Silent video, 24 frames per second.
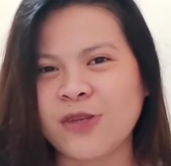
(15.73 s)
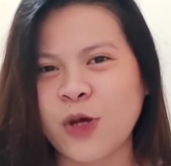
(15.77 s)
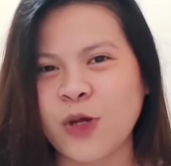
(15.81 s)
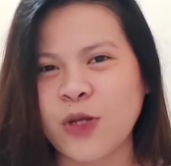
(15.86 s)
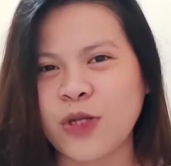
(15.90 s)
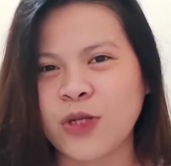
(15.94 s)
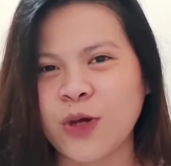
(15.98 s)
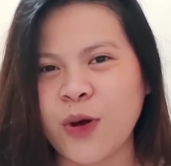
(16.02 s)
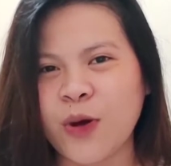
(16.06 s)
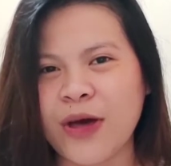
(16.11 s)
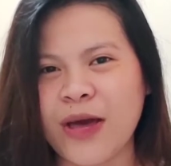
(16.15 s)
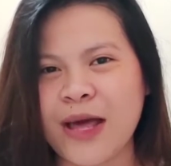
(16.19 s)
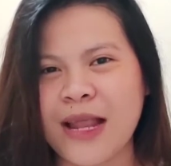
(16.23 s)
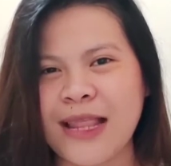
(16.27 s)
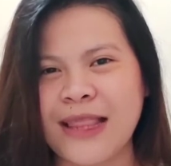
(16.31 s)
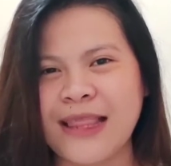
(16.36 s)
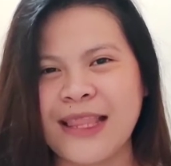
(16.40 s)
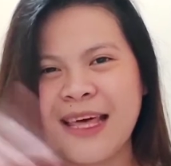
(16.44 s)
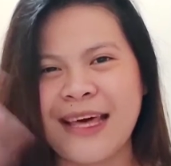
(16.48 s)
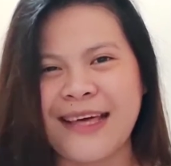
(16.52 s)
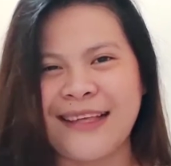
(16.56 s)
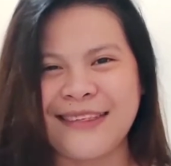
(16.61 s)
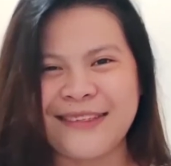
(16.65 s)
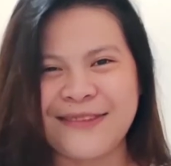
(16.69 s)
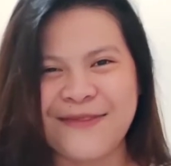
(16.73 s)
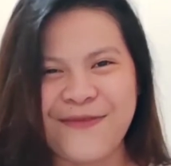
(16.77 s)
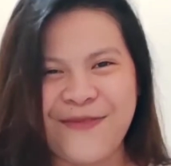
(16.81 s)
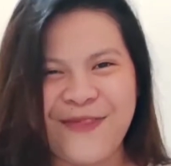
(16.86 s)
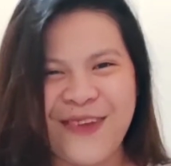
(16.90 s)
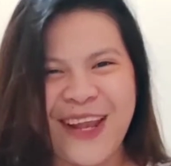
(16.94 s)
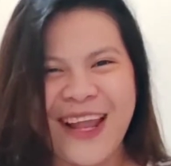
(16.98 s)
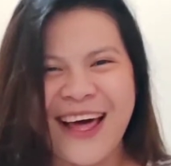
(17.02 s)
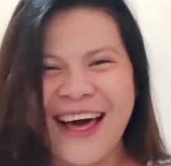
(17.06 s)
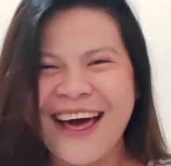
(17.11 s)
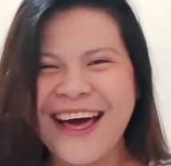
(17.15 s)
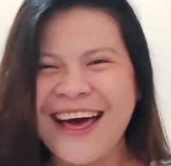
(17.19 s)
to do in this
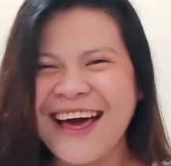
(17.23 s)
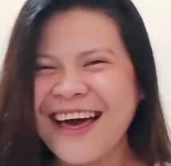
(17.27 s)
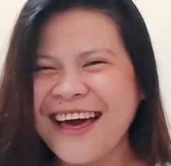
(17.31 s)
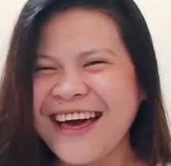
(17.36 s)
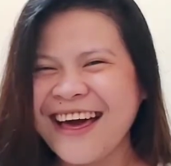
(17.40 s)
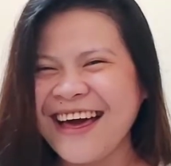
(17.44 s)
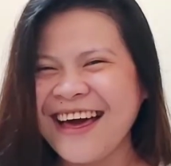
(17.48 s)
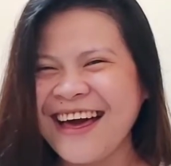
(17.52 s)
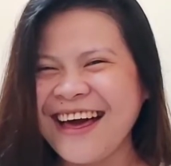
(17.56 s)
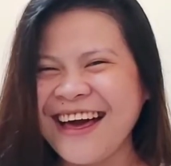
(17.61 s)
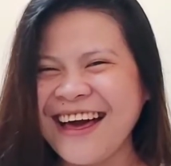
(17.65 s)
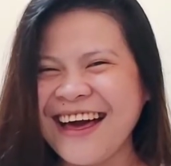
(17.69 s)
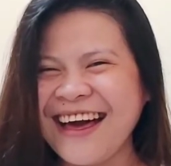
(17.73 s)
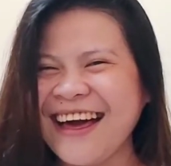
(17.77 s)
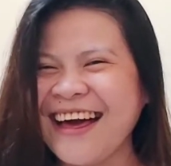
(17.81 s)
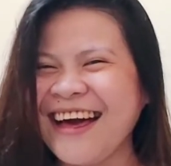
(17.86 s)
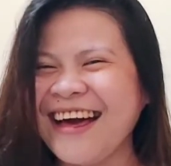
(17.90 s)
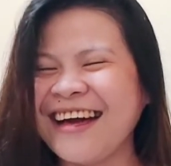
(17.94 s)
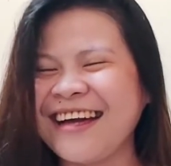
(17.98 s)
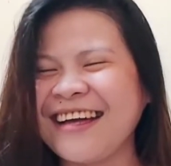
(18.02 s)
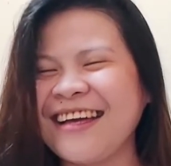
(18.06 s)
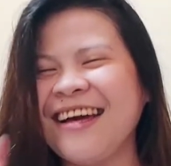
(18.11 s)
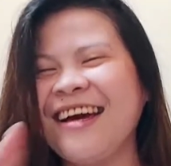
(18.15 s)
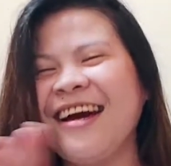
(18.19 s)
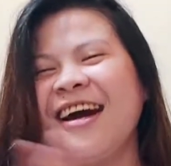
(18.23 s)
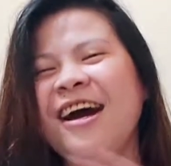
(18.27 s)
vlog.